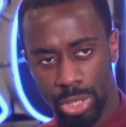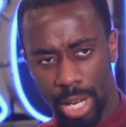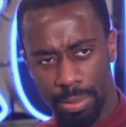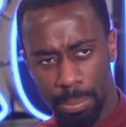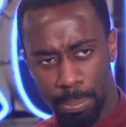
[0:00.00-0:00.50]
I was
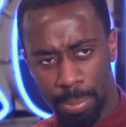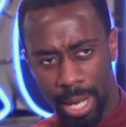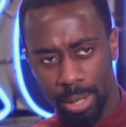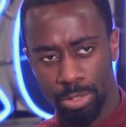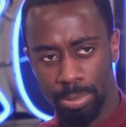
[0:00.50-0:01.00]
driving
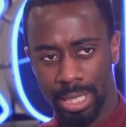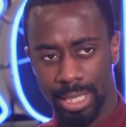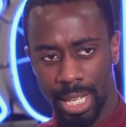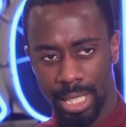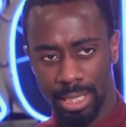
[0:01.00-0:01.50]
back with my
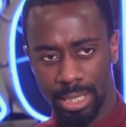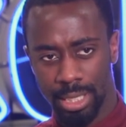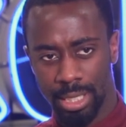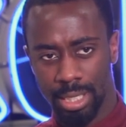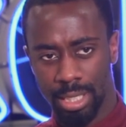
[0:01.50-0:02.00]
dad.
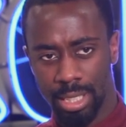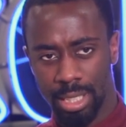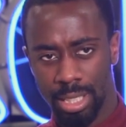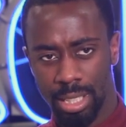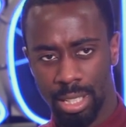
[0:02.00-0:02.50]

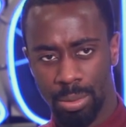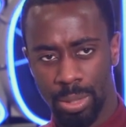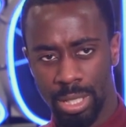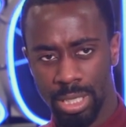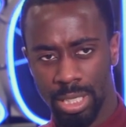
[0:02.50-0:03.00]

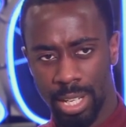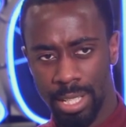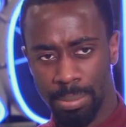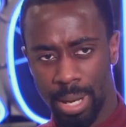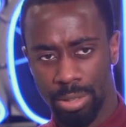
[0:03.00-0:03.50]
We just
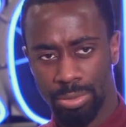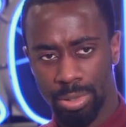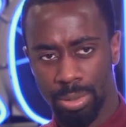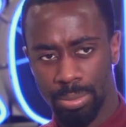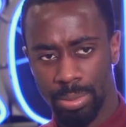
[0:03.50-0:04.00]
came back
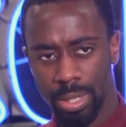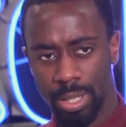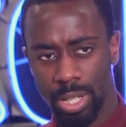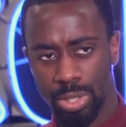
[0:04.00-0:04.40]
from